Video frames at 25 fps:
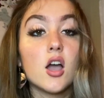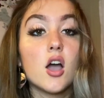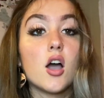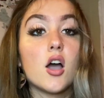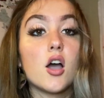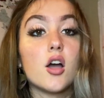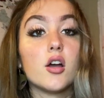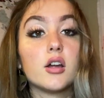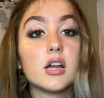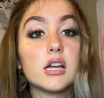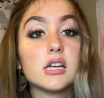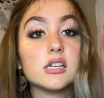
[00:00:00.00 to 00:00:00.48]

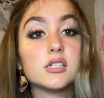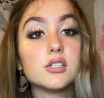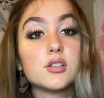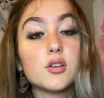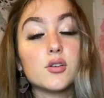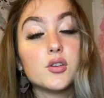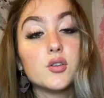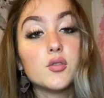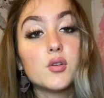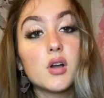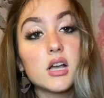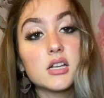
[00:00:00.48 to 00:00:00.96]
All right, so
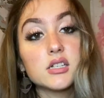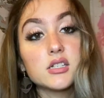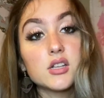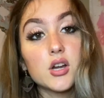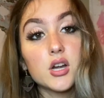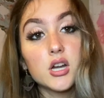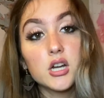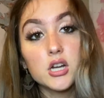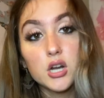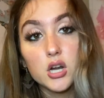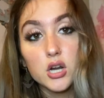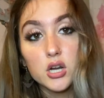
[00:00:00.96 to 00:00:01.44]
you guys
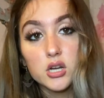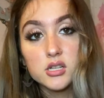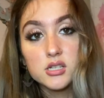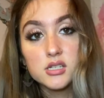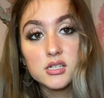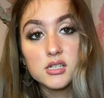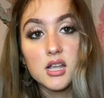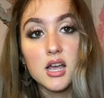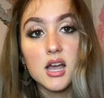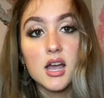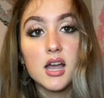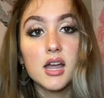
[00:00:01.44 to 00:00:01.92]
are an earth
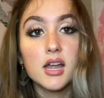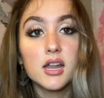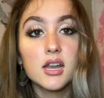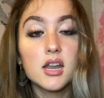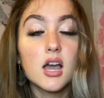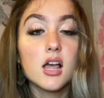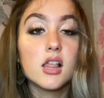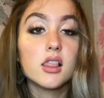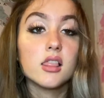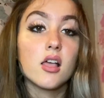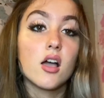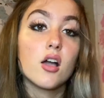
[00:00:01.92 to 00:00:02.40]
sign
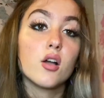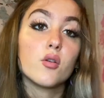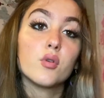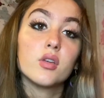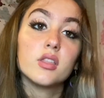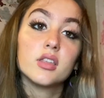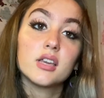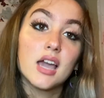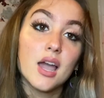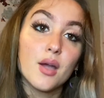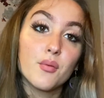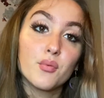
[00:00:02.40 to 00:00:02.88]
along
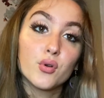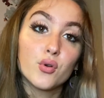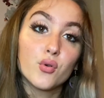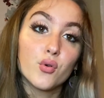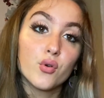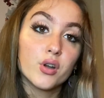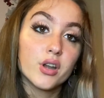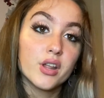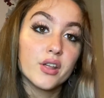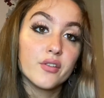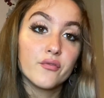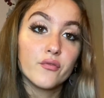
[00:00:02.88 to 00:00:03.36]
with
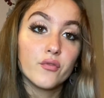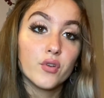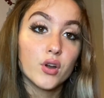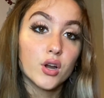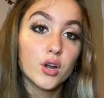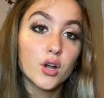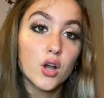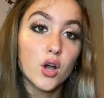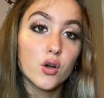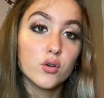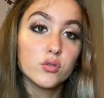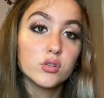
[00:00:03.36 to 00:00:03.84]
Capricorn and
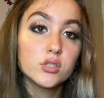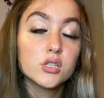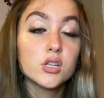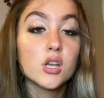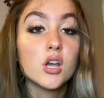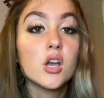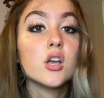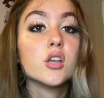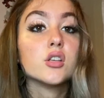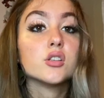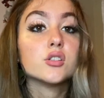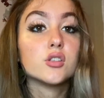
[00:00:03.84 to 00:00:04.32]
Virgos.
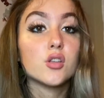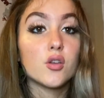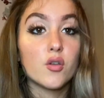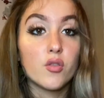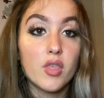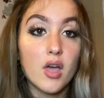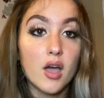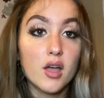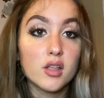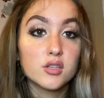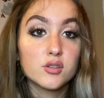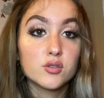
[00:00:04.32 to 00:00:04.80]
So
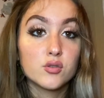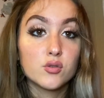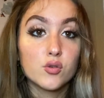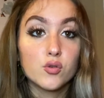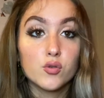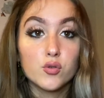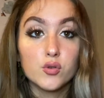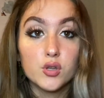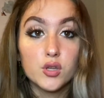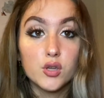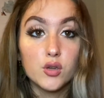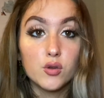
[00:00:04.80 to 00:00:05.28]
that's
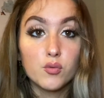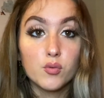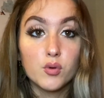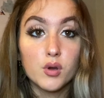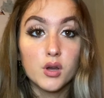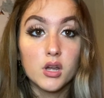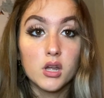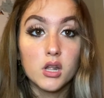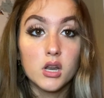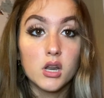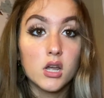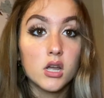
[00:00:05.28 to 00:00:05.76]
who you
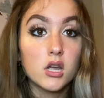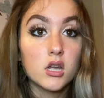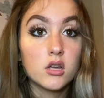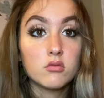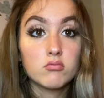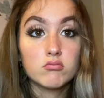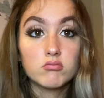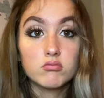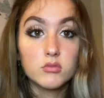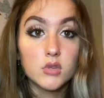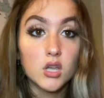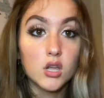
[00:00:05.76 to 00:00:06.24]
would
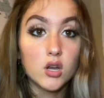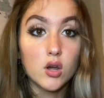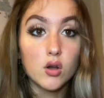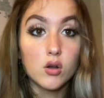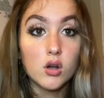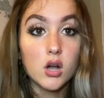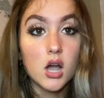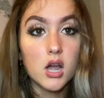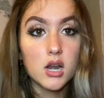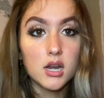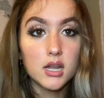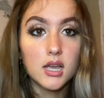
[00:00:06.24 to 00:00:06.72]
you know,
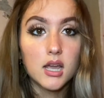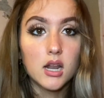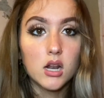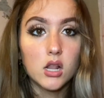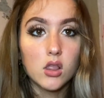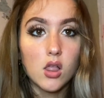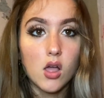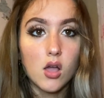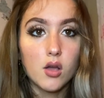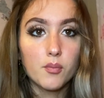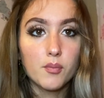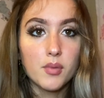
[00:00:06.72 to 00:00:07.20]
kind of get
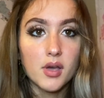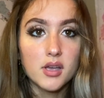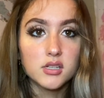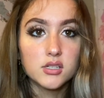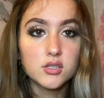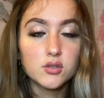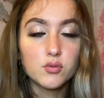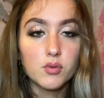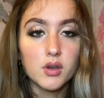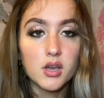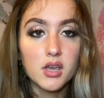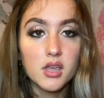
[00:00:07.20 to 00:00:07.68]
along
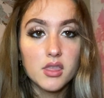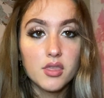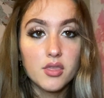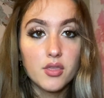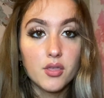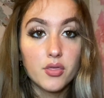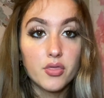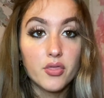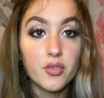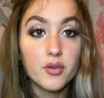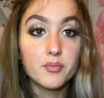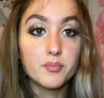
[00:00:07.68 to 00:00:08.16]
best with,
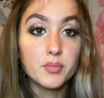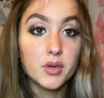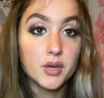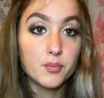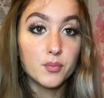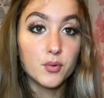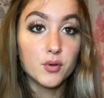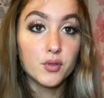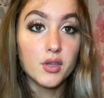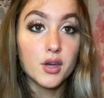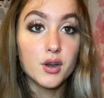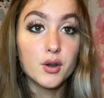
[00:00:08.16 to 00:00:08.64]
the
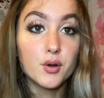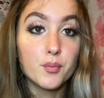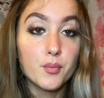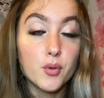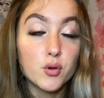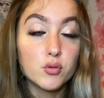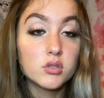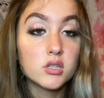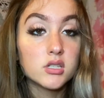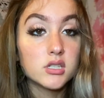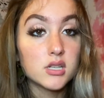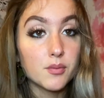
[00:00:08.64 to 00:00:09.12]
people that are
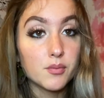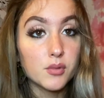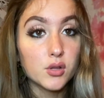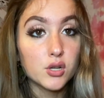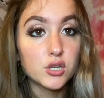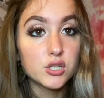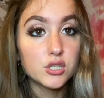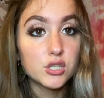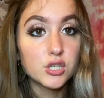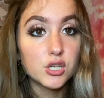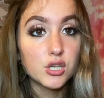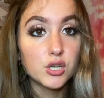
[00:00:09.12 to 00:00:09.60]
most
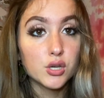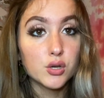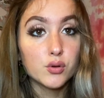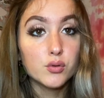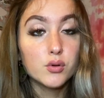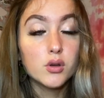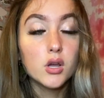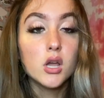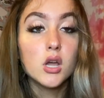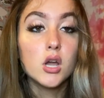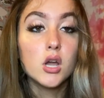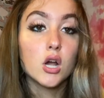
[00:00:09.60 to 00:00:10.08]
similar to
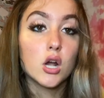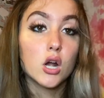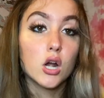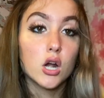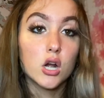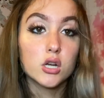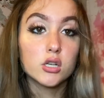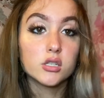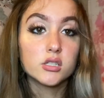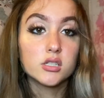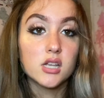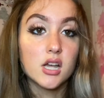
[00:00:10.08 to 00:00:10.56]
you,
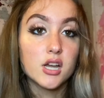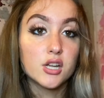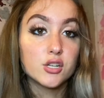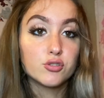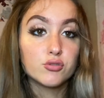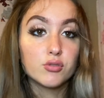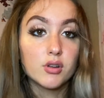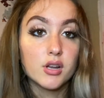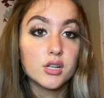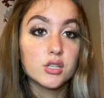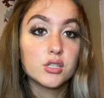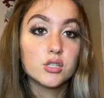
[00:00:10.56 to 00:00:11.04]
earth sign
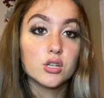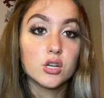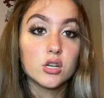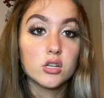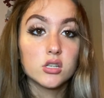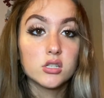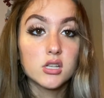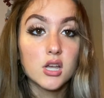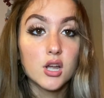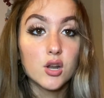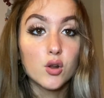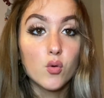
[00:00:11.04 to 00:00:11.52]
traits,
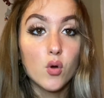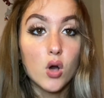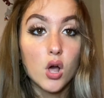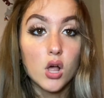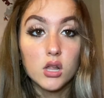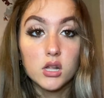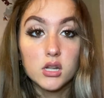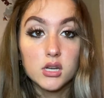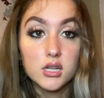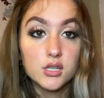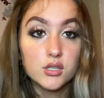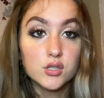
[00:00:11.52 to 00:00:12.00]
earth sign
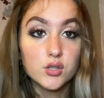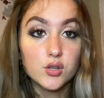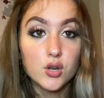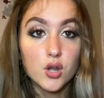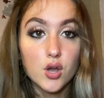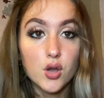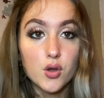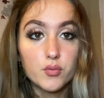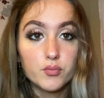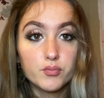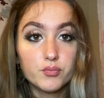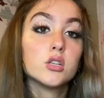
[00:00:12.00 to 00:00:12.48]
qualities, you
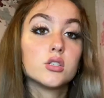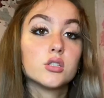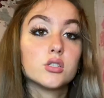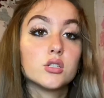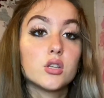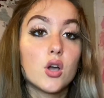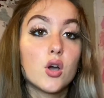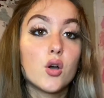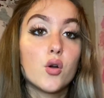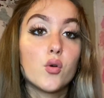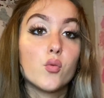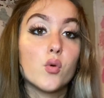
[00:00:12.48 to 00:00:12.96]
know.
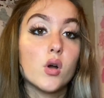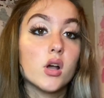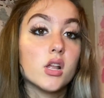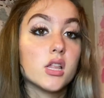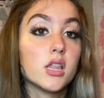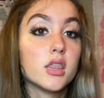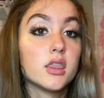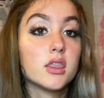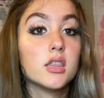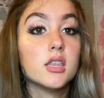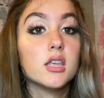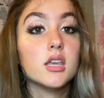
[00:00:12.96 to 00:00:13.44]
So what
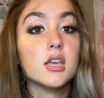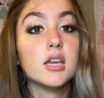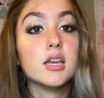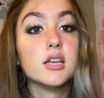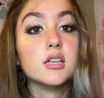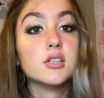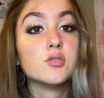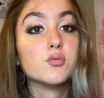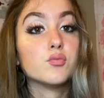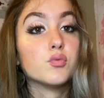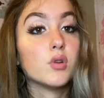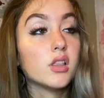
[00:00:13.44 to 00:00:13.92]

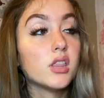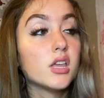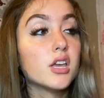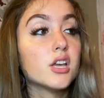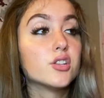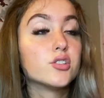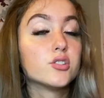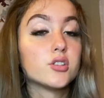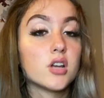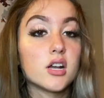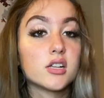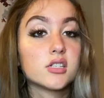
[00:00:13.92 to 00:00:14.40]
is really
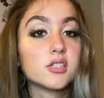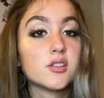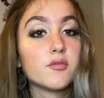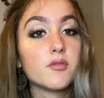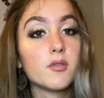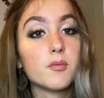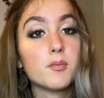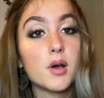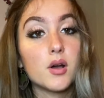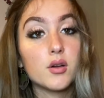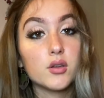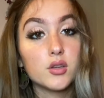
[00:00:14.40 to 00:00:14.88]
attractive
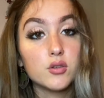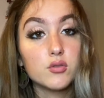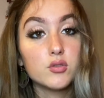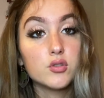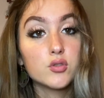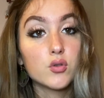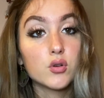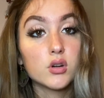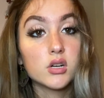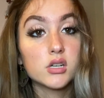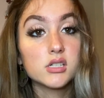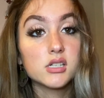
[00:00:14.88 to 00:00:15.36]
about you,
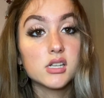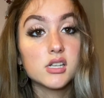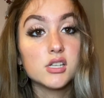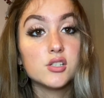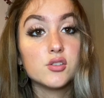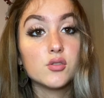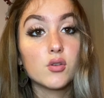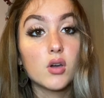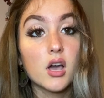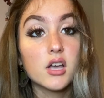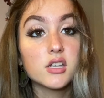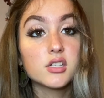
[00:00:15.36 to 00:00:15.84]
Taurus, is
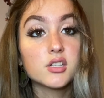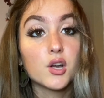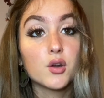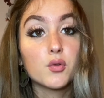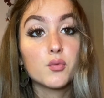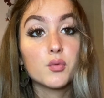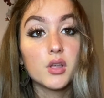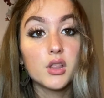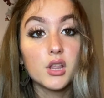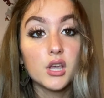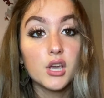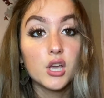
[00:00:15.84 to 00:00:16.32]
you guys are
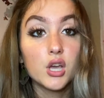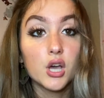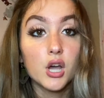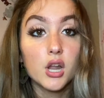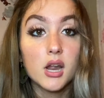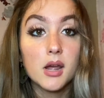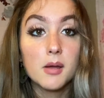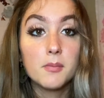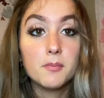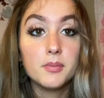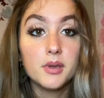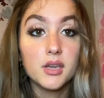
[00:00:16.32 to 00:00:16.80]
really good
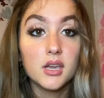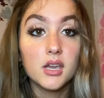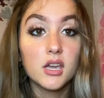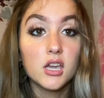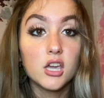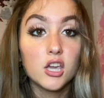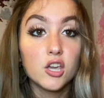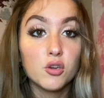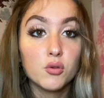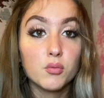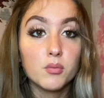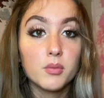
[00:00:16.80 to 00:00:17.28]
at being
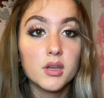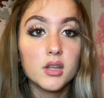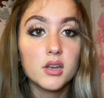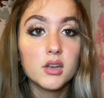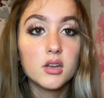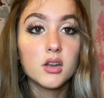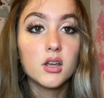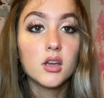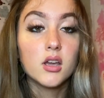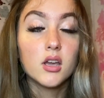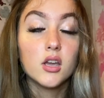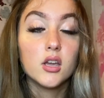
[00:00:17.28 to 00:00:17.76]

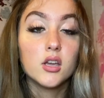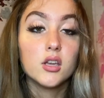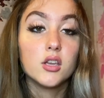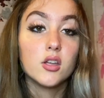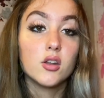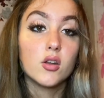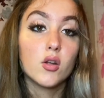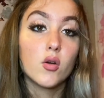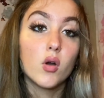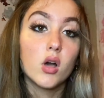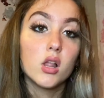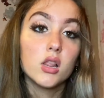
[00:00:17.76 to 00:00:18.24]
human. You
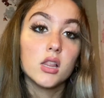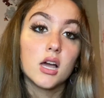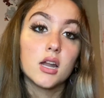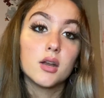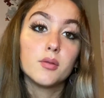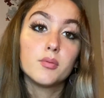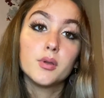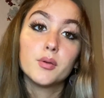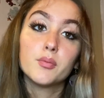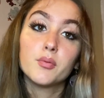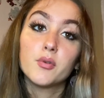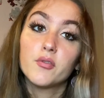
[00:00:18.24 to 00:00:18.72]
know, a lot
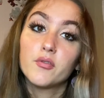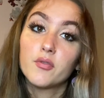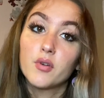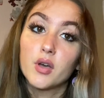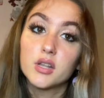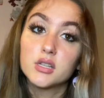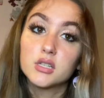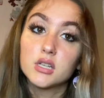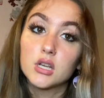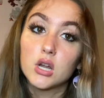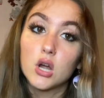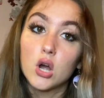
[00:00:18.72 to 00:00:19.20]
of people
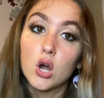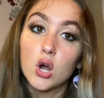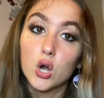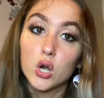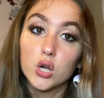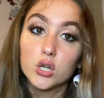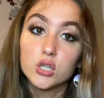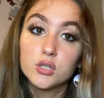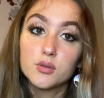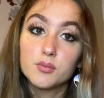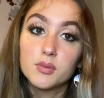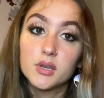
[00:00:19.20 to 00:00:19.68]
find it
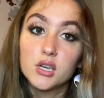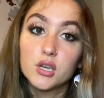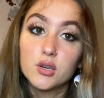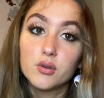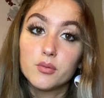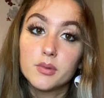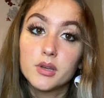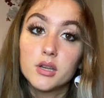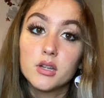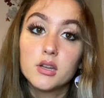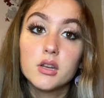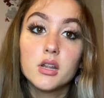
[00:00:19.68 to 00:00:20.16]
hard to be
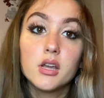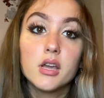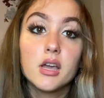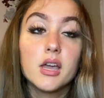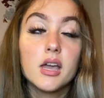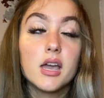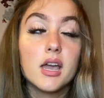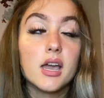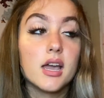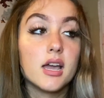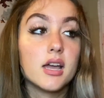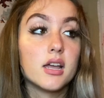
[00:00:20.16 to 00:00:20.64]
human
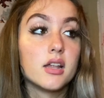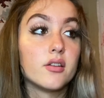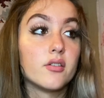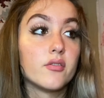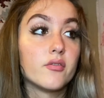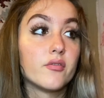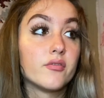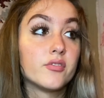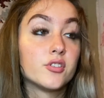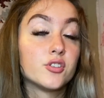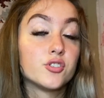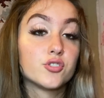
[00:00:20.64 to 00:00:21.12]

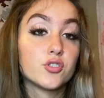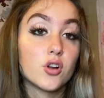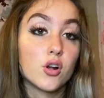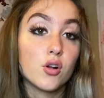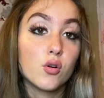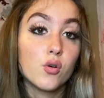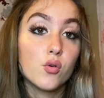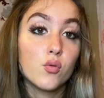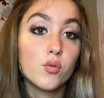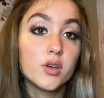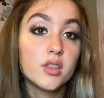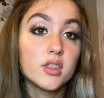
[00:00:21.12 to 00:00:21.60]
and
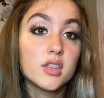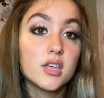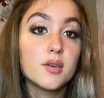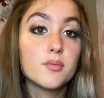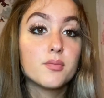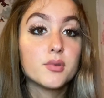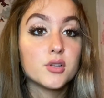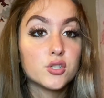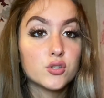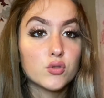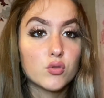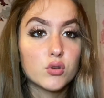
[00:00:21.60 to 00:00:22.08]
struggle with it,
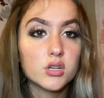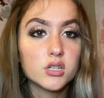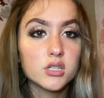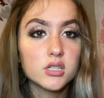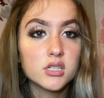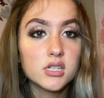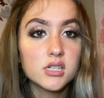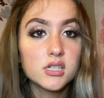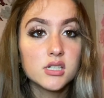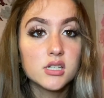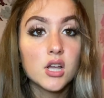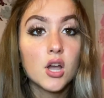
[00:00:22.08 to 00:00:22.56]
but
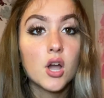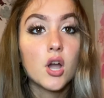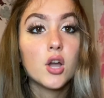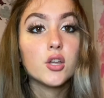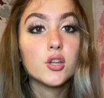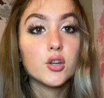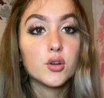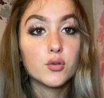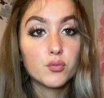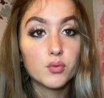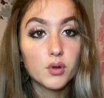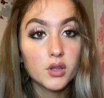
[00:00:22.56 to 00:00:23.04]
Tauruses,
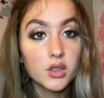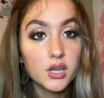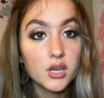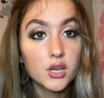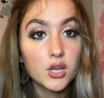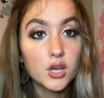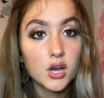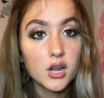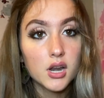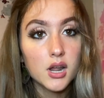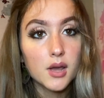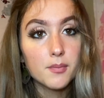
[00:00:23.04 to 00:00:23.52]
you're really
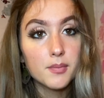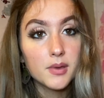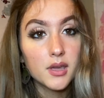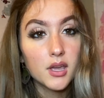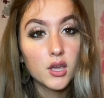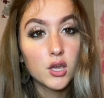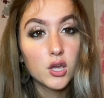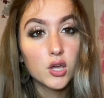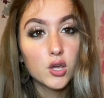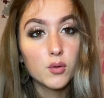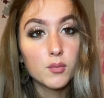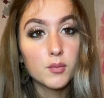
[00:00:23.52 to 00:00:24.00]
good at
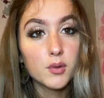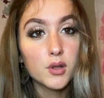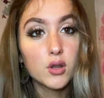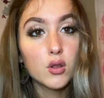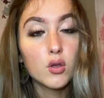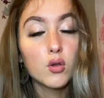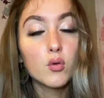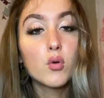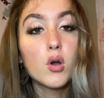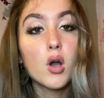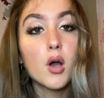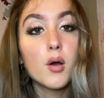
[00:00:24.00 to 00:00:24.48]
being human.
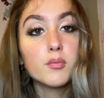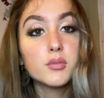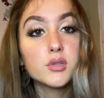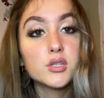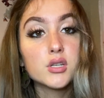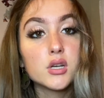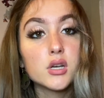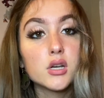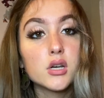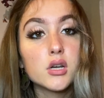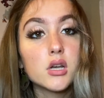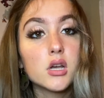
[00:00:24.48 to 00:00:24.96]
You come
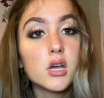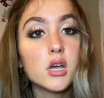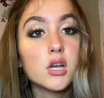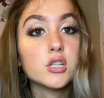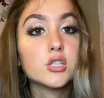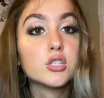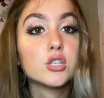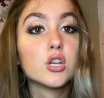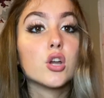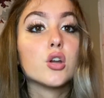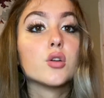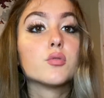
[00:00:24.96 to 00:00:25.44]
to
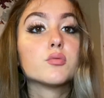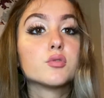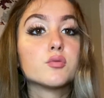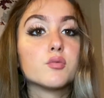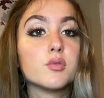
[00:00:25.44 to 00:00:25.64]
terms